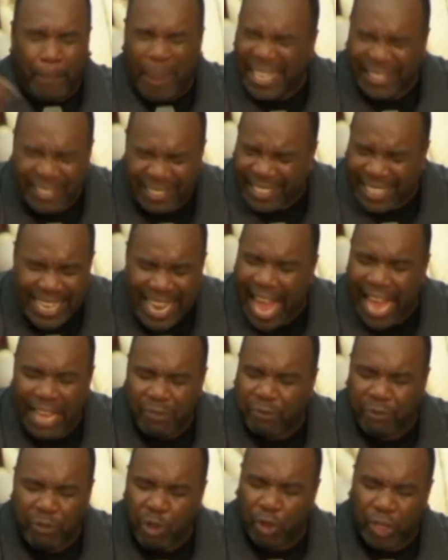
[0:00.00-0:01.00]
Best
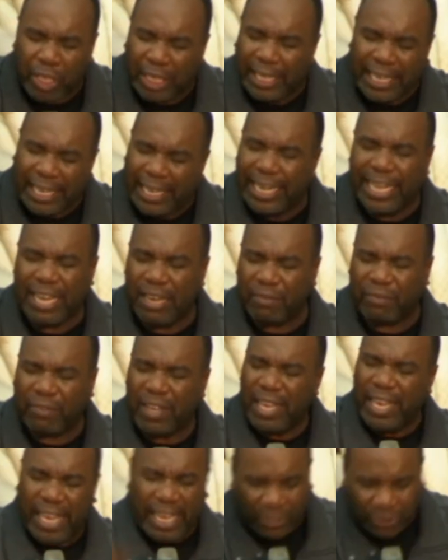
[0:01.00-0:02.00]
life you can live
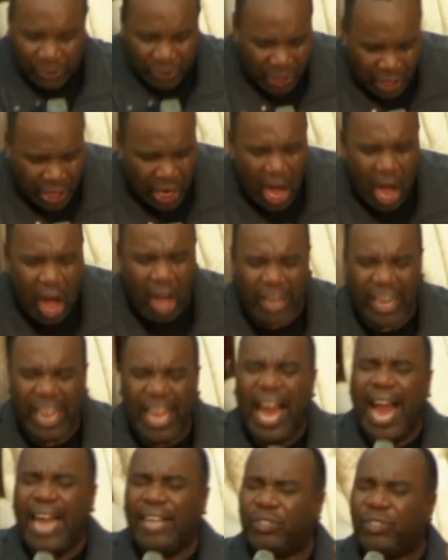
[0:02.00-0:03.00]
is to God.
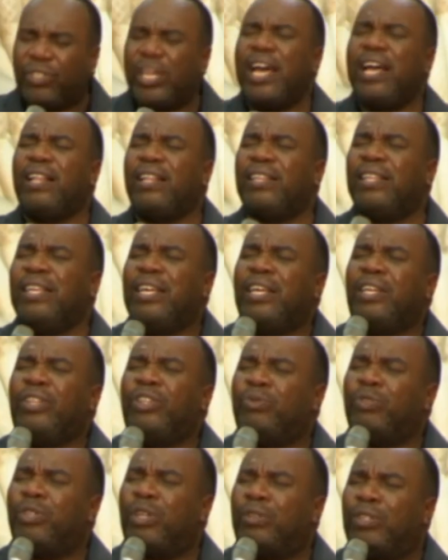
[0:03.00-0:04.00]
I tell
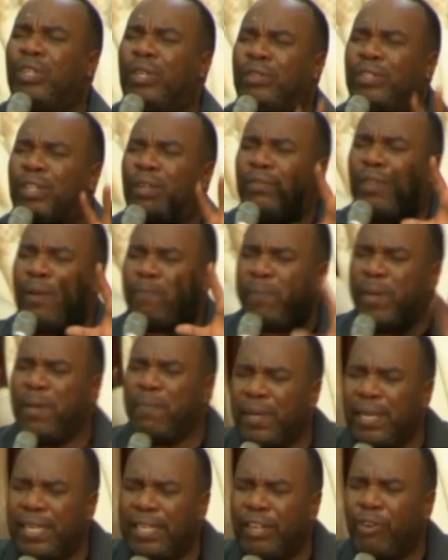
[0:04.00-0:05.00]
the
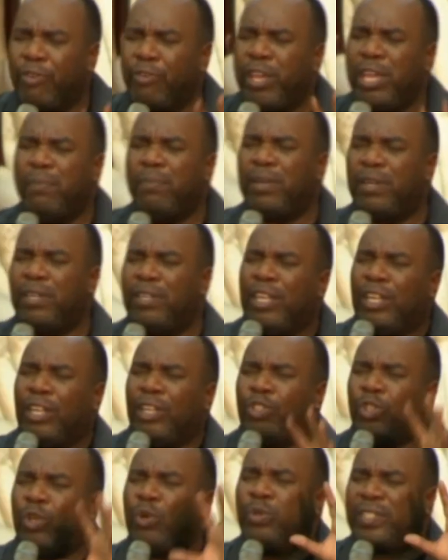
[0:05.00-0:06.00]
people in Arima
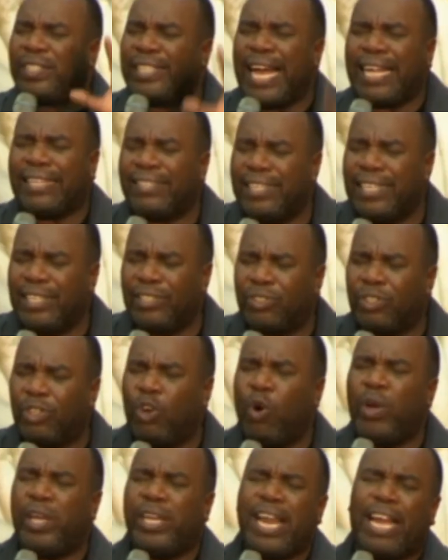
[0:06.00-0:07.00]
2 Saturdays
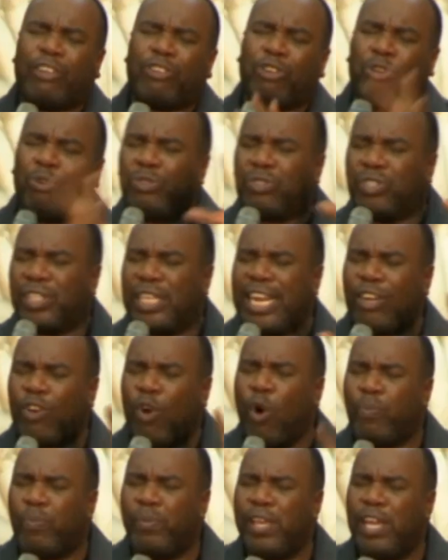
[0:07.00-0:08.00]
ago in that crusade, that
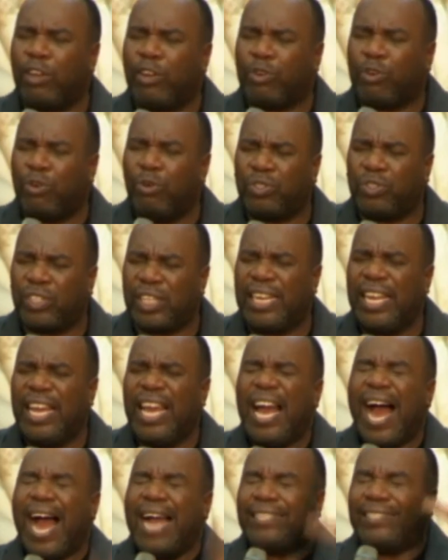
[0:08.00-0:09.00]
open air crusade,
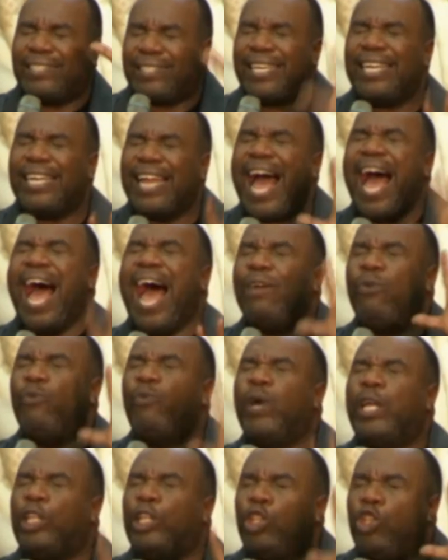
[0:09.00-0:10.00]
I said, I
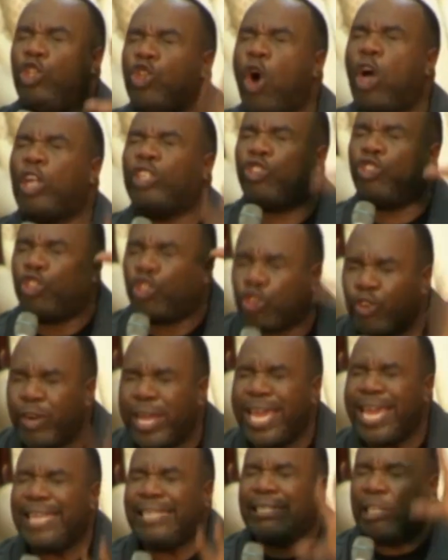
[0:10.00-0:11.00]
will not
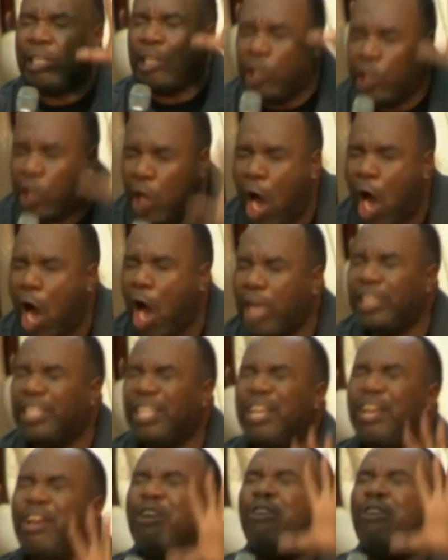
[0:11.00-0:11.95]
trade God